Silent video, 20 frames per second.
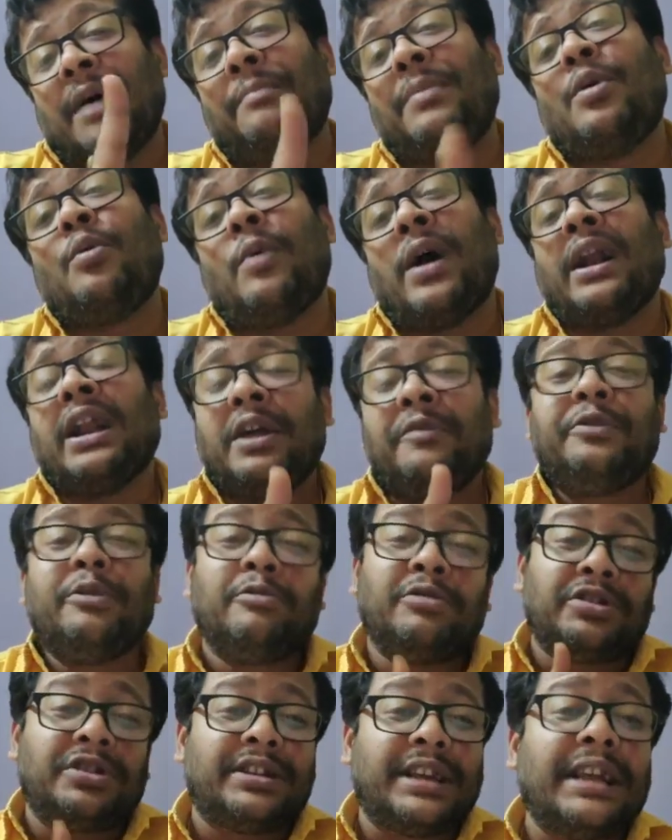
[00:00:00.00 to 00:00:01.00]
Number one, if
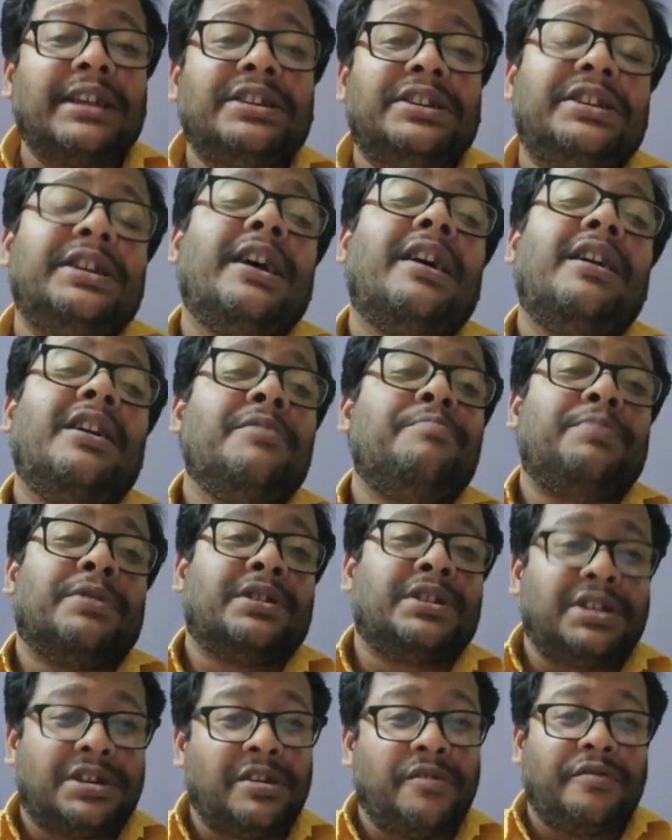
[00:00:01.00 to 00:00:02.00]
you sincerely
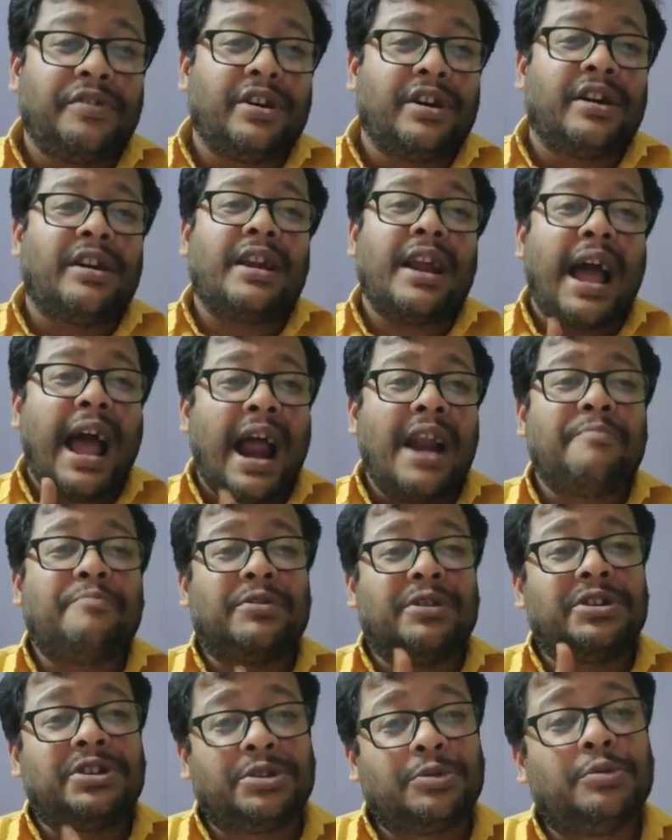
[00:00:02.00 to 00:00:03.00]
persevere
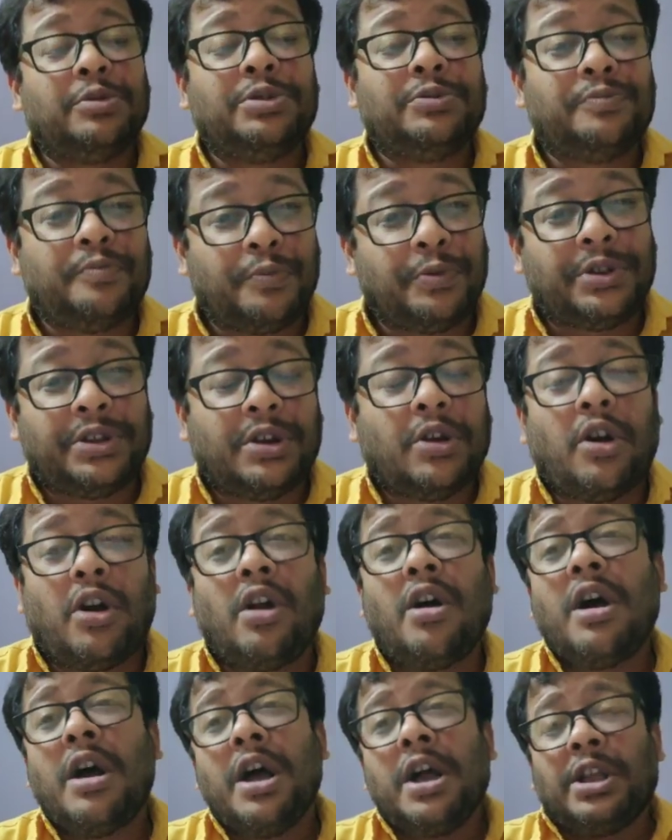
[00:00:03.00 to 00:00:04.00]
and pursue
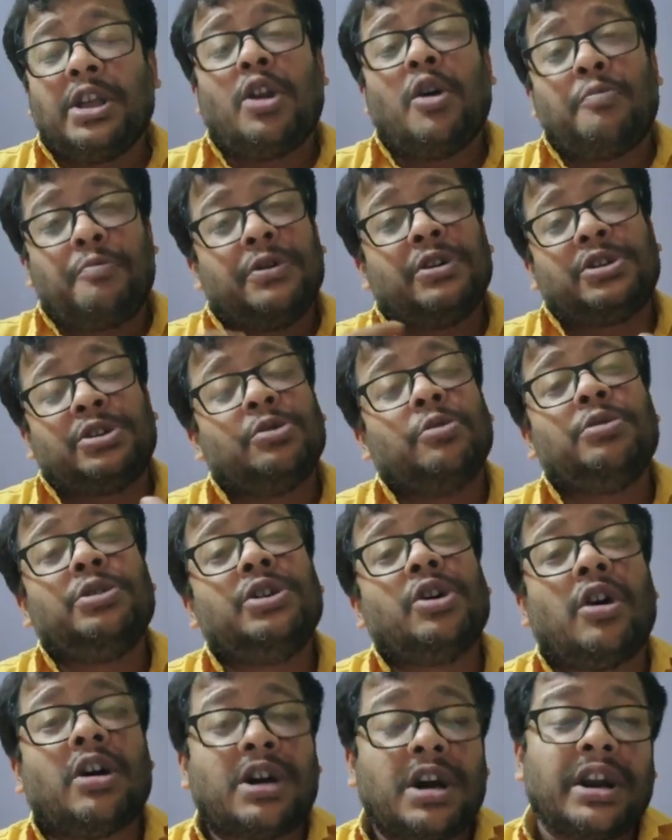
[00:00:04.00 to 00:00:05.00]

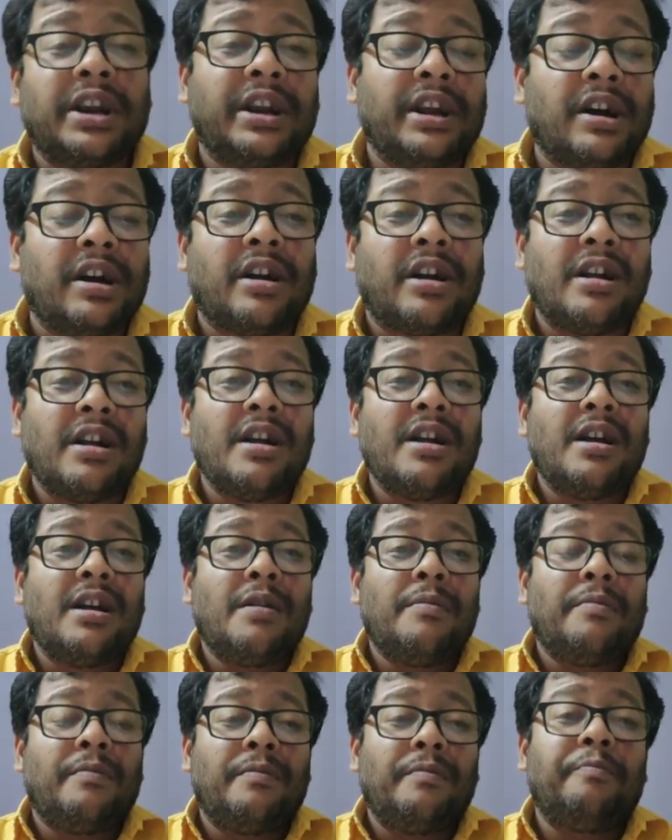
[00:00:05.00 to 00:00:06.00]
your career,
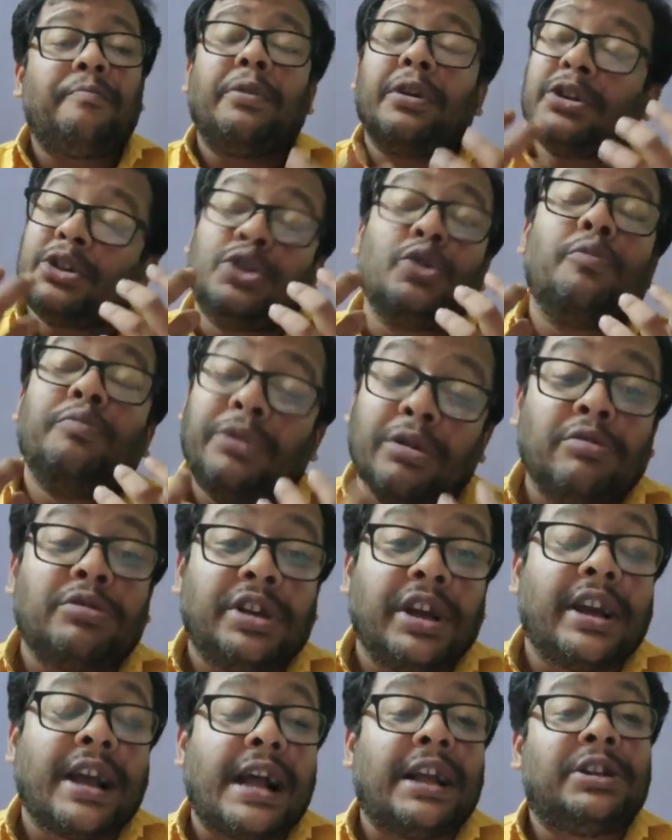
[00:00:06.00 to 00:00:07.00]
pursue
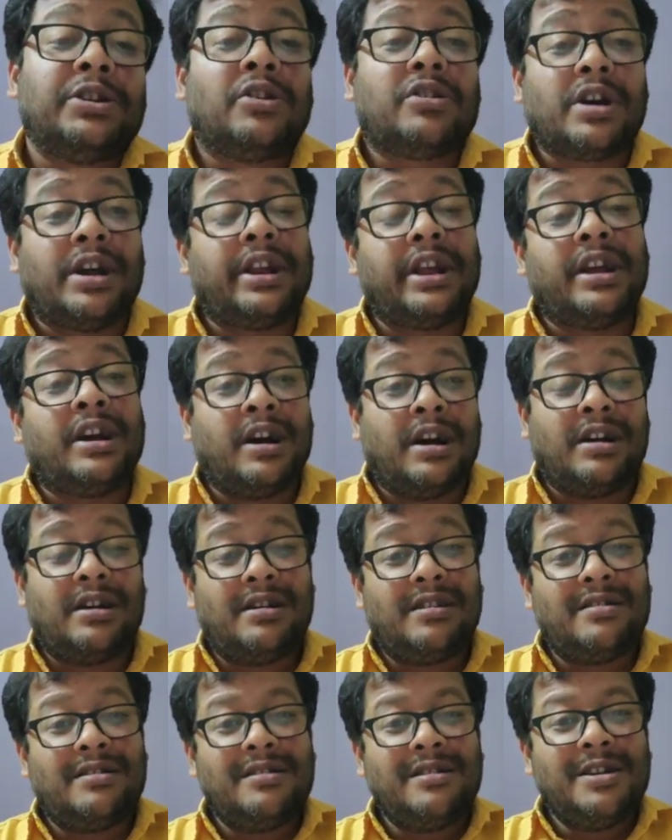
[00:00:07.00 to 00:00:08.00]
music as your career,
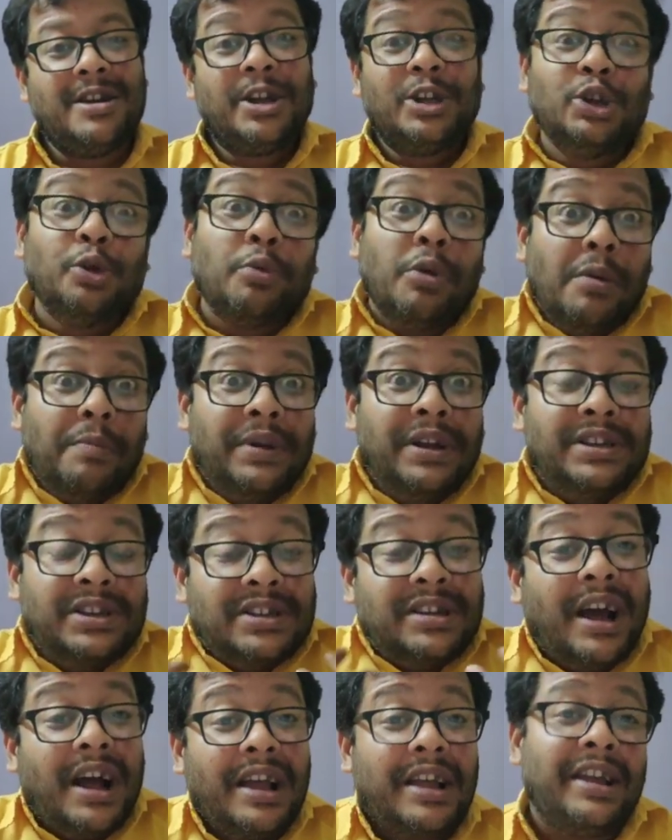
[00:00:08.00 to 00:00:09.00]
you will be
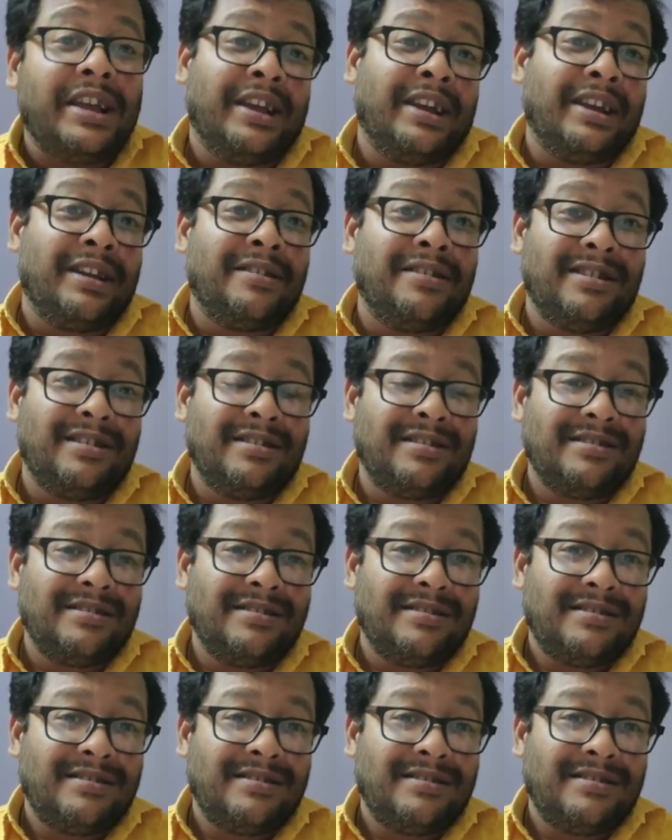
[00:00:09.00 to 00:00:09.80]
sighing